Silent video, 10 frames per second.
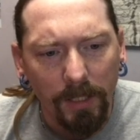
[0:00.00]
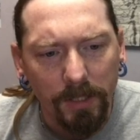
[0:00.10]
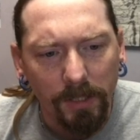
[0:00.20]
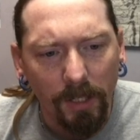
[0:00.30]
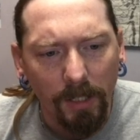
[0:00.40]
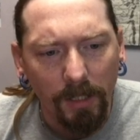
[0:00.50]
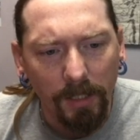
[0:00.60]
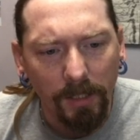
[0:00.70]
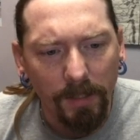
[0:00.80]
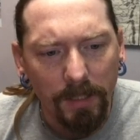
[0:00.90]
It's
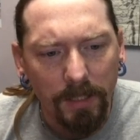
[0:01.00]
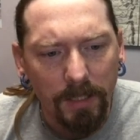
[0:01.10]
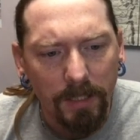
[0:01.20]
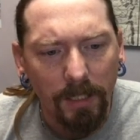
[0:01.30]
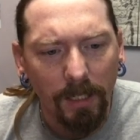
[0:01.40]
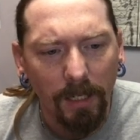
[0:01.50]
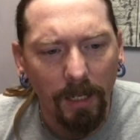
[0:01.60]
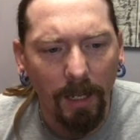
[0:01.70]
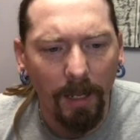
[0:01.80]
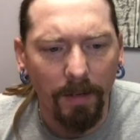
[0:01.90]
guarding this
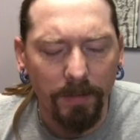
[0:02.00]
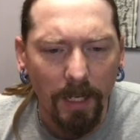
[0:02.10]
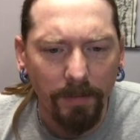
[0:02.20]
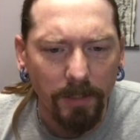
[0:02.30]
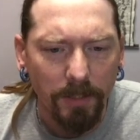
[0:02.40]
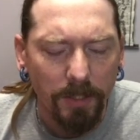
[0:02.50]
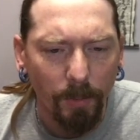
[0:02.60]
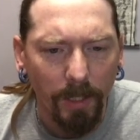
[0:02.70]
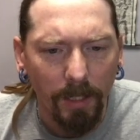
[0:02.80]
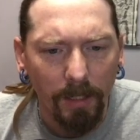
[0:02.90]
f7
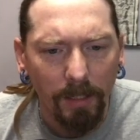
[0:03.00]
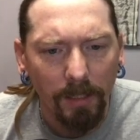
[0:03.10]
square.